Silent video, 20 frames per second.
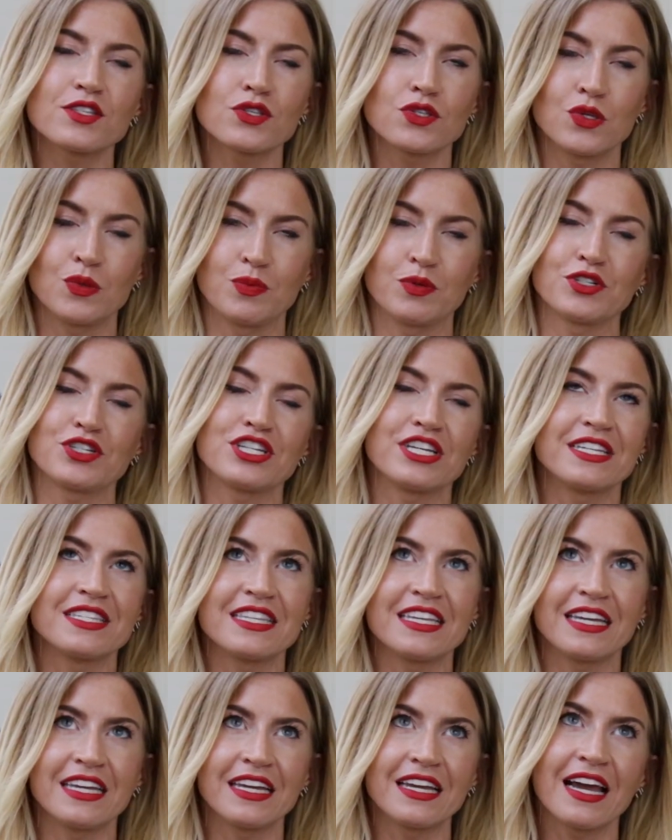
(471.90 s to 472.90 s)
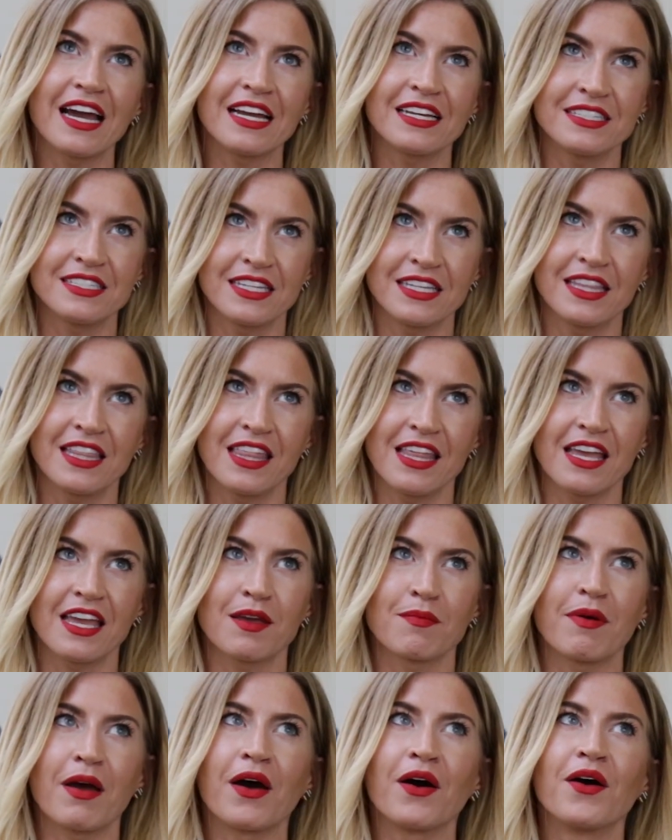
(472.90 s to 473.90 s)
super cheesy, I did think
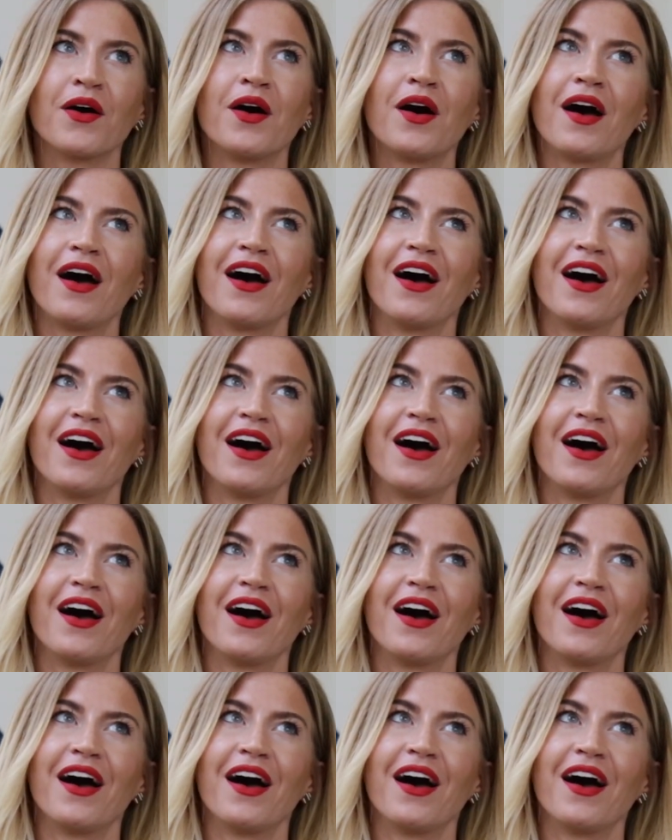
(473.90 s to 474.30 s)
about